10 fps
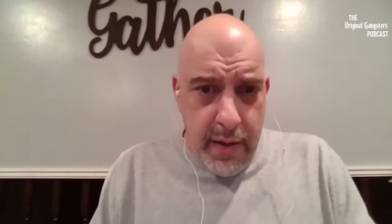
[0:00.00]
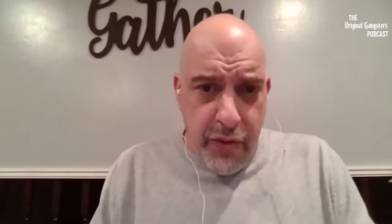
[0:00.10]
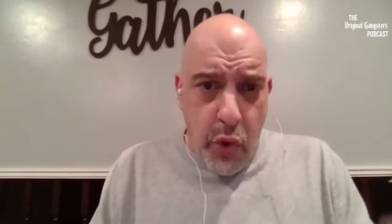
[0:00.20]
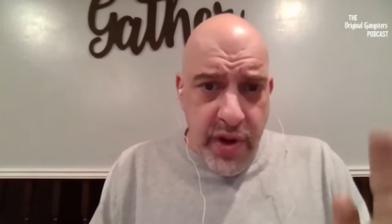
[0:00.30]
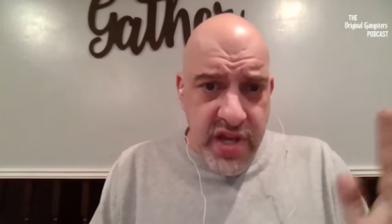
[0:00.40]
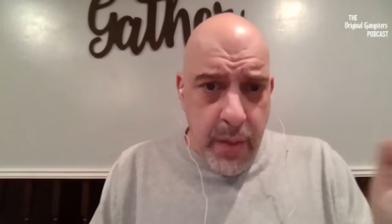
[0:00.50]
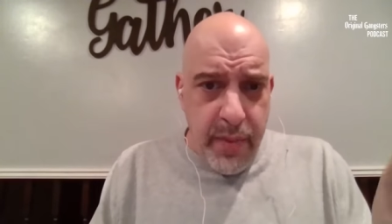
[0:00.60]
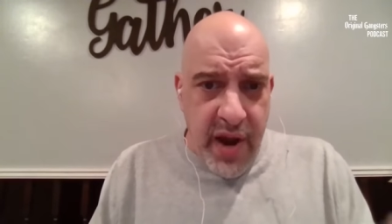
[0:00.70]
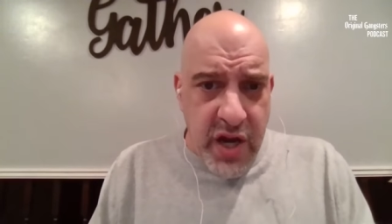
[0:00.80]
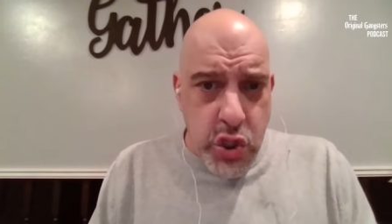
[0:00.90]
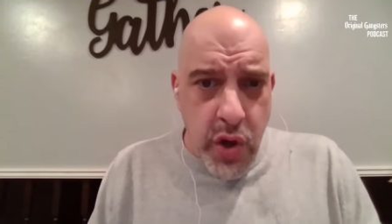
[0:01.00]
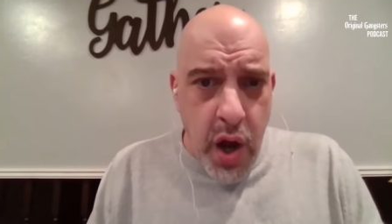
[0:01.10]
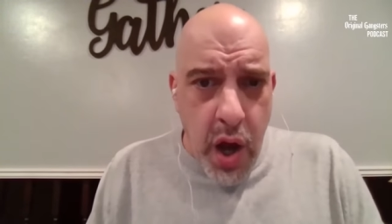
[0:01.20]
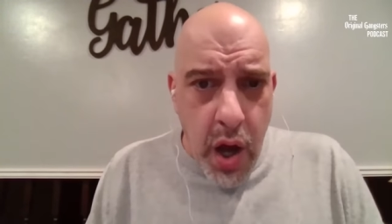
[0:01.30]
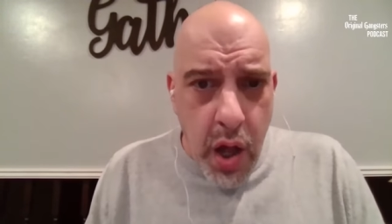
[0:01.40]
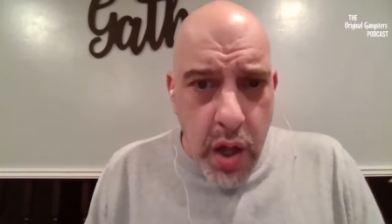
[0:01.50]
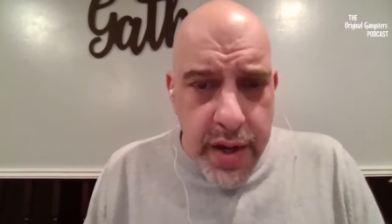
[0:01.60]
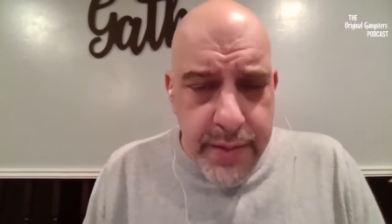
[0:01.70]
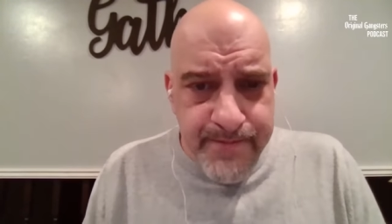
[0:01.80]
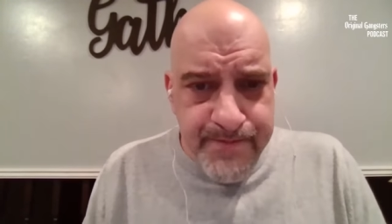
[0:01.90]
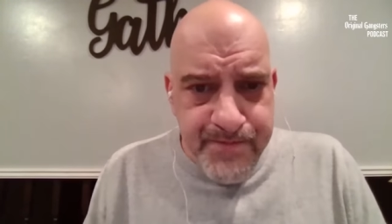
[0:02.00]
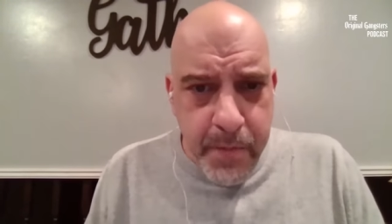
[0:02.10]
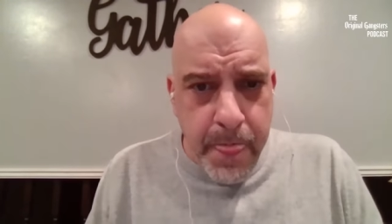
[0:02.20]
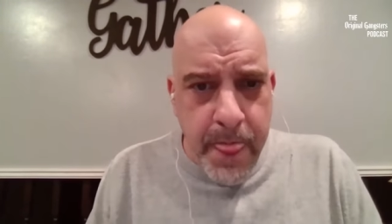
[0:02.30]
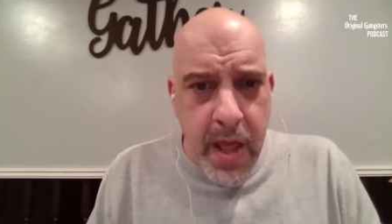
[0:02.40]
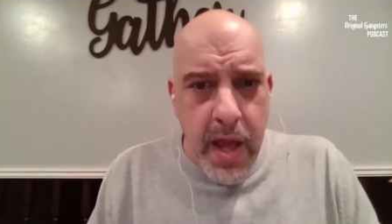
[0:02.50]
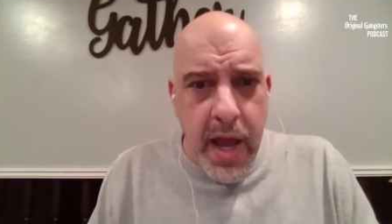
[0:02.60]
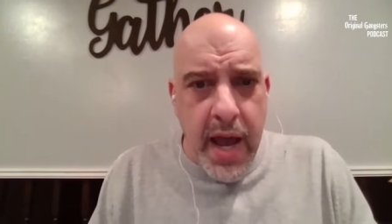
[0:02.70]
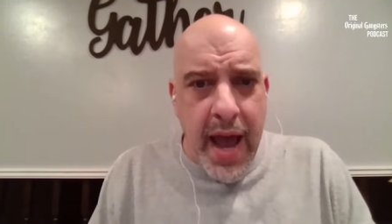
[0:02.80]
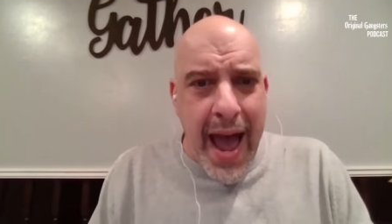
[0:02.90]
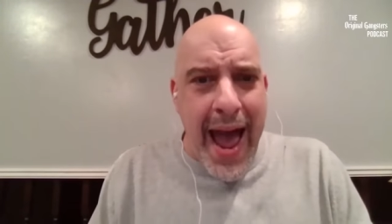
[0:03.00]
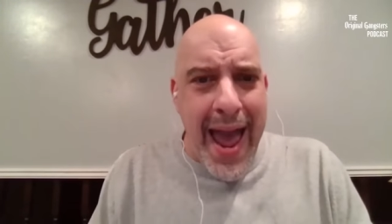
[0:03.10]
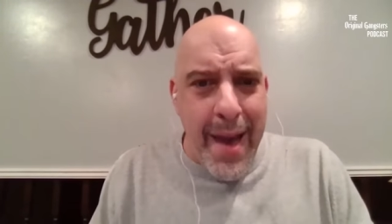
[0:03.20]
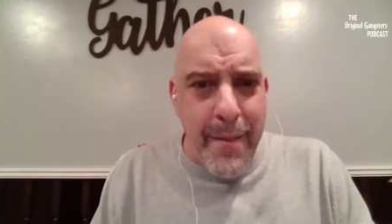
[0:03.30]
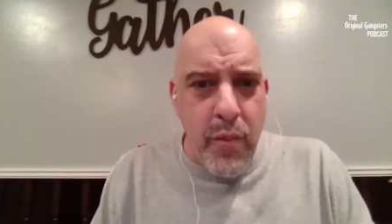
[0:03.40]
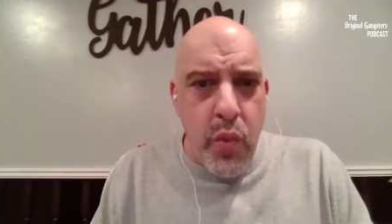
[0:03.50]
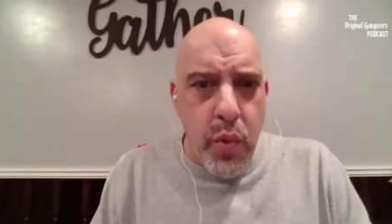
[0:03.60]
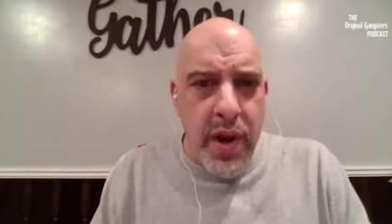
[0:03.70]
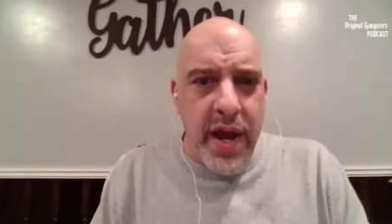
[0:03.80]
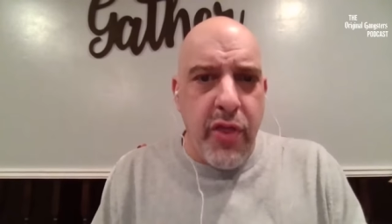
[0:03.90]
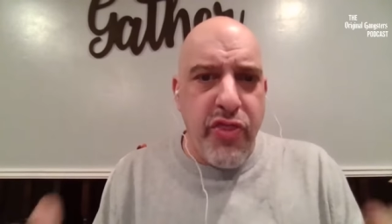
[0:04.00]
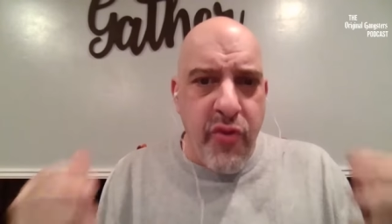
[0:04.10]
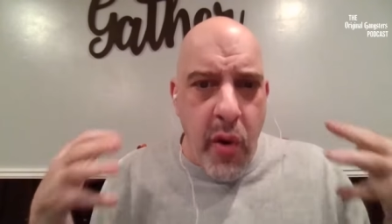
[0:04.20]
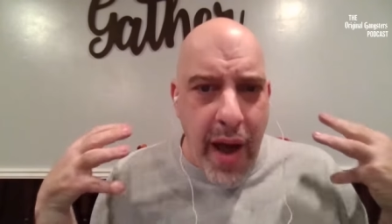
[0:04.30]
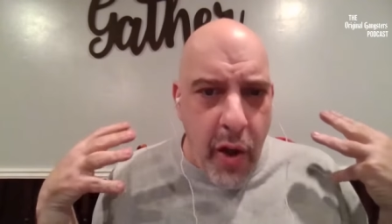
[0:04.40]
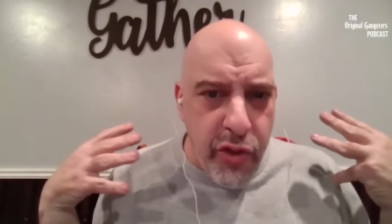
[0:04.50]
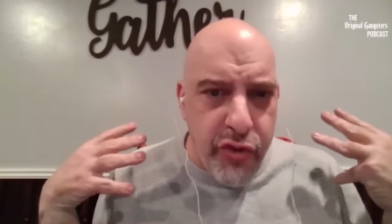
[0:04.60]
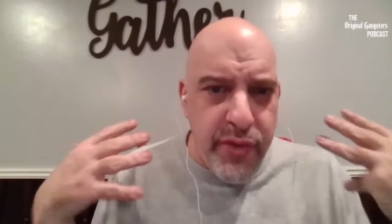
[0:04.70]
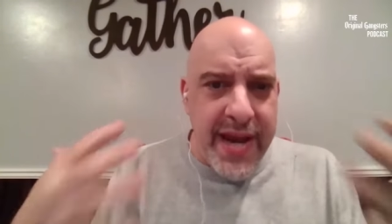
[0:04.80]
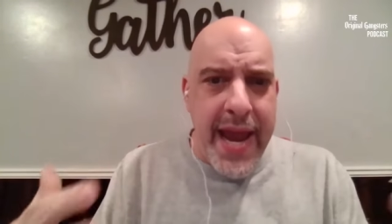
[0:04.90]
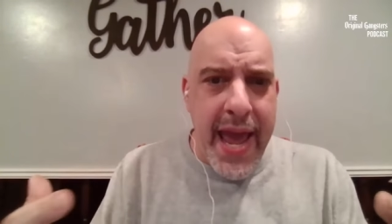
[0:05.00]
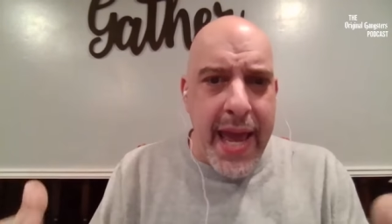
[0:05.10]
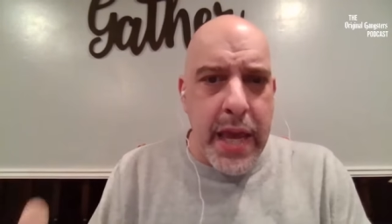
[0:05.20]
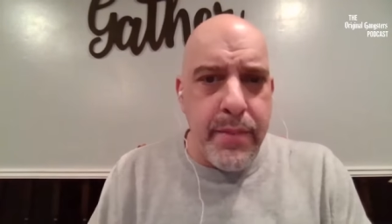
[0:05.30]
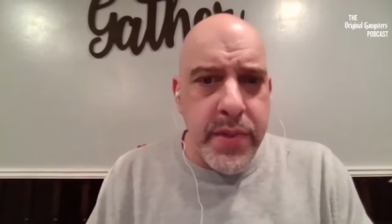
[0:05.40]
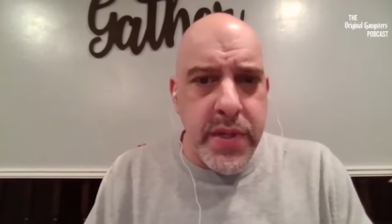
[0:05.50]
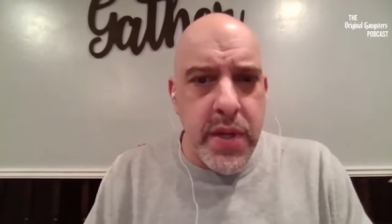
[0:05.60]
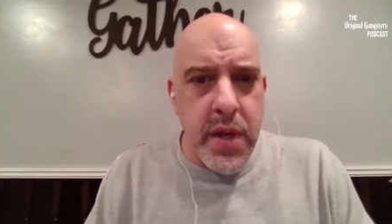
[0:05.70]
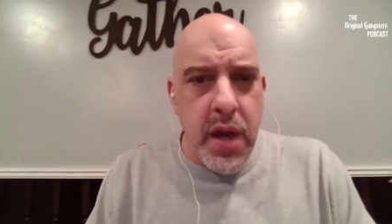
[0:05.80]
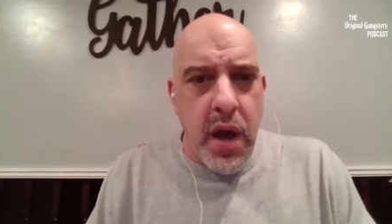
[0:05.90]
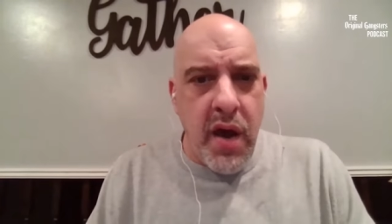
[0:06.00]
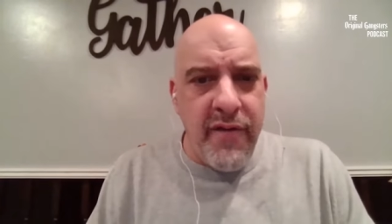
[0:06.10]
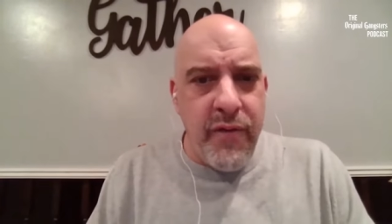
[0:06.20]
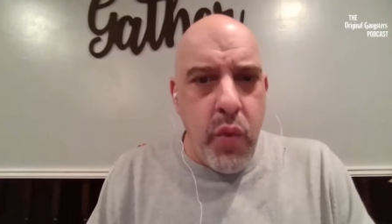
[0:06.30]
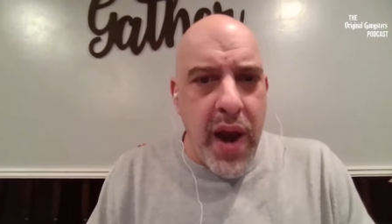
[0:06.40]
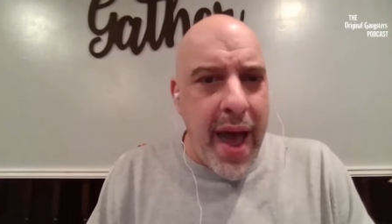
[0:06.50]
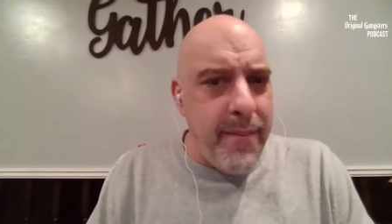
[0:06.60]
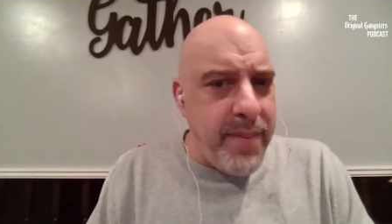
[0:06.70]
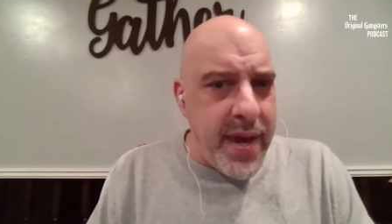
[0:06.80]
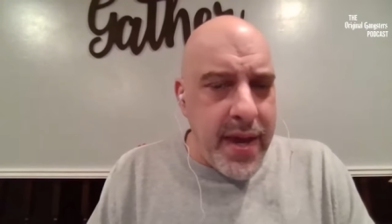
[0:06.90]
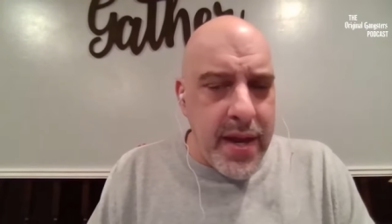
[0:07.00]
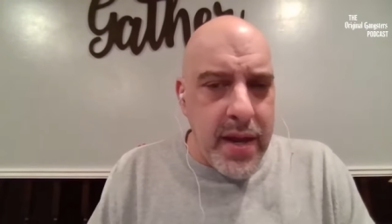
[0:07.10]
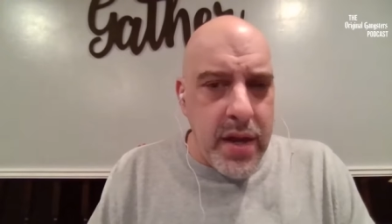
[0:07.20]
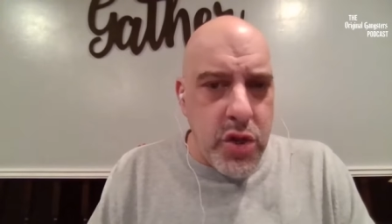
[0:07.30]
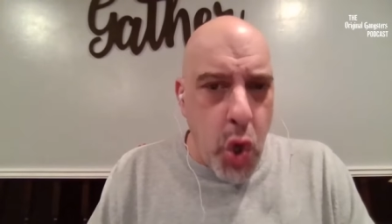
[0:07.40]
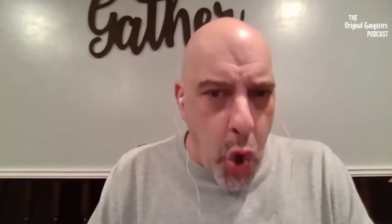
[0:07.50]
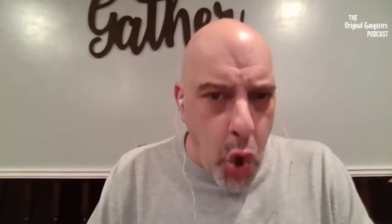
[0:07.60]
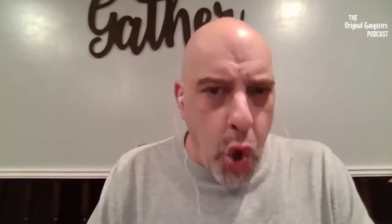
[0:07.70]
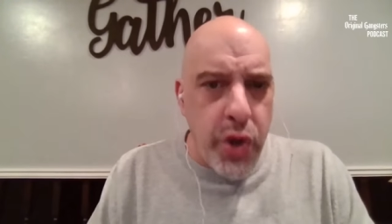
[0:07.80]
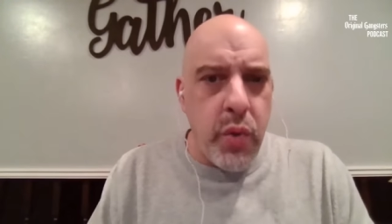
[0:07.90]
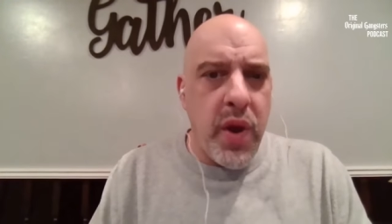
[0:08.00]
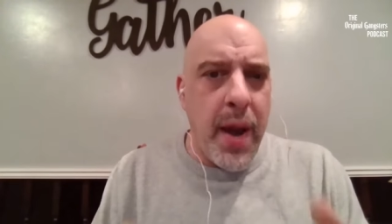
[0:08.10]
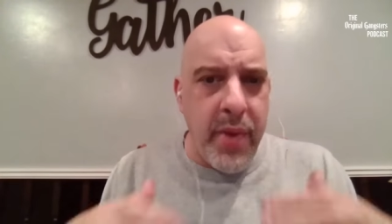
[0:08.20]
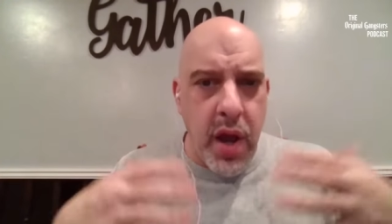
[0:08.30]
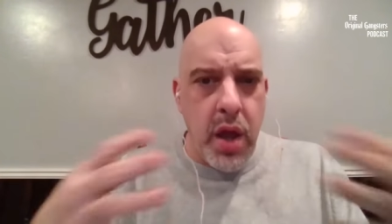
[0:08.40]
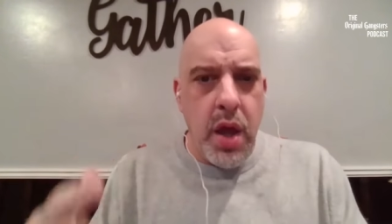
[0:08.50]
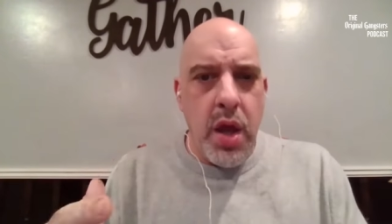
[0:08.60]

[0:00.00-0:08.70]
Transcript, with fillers: authorities up in Montreal. And uh, I am going to throw out three names of what I'm being told and what I'm going to